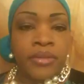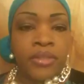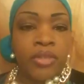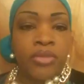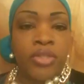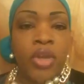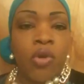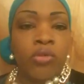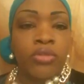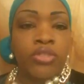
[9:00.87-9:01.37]

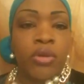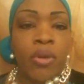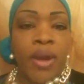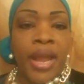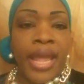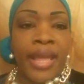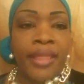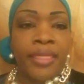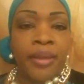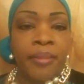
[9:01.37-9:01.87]
So don't
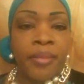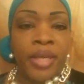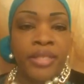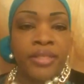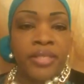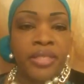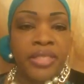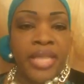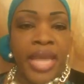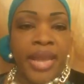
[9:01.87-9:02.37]
drag them
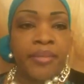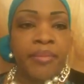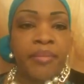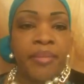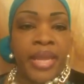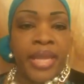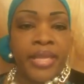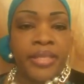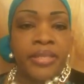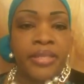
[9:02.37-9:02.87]
into that
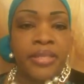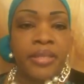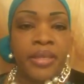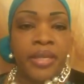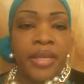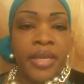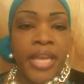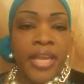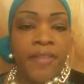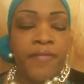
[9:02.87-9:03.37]
mess.
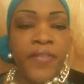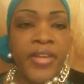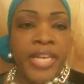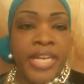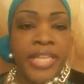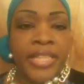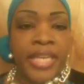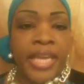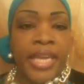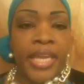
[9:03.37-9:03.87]
If
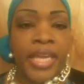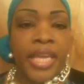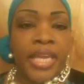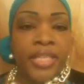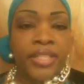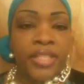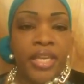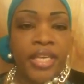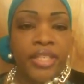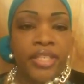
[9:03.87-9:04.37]
anything,
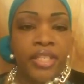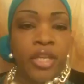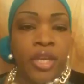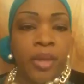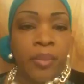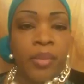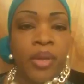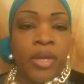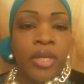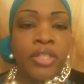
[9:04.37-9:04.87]
teach
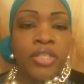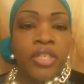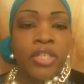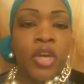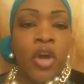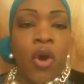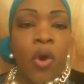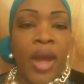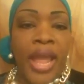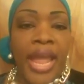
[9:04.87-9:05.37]
him
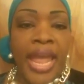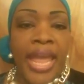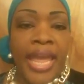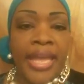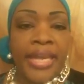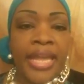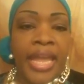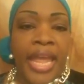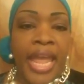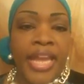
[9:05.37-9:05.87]
to go
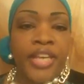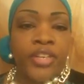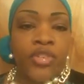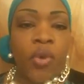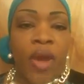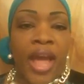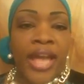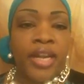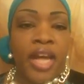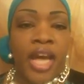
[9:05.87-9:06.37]
ahead and
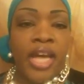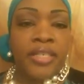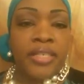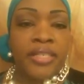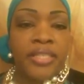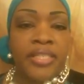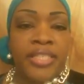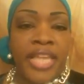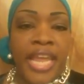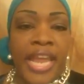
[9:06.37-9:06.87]
try to
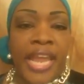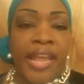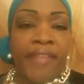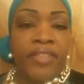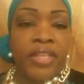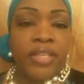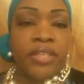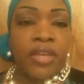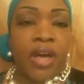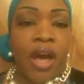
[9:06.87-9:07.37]

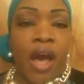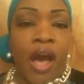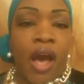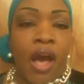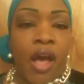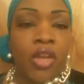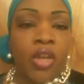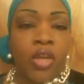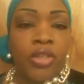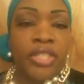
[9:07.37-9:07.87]
understand this
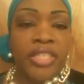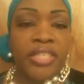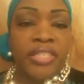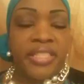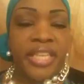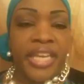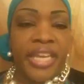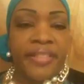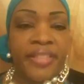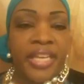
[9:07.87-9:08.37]
call or
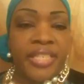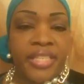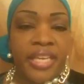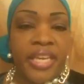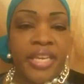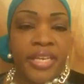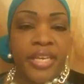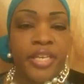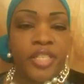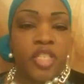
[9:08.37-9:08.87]
this thing that's
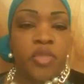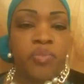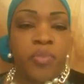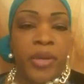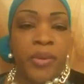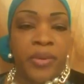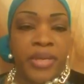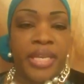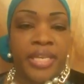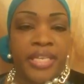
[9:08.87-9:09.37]
in his
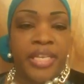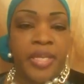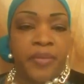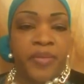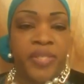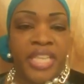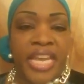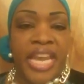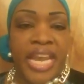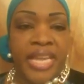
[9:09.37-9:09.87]
spirit that
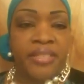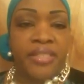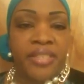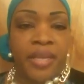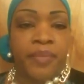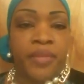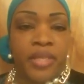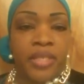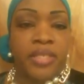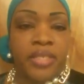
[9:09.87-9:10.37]
keeps saying
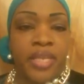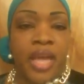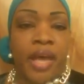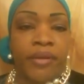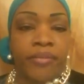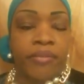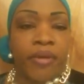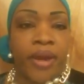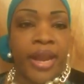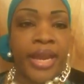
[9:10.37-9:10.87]
something's
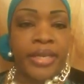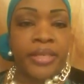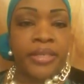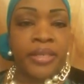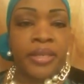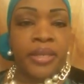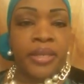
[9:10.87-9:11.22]
not right.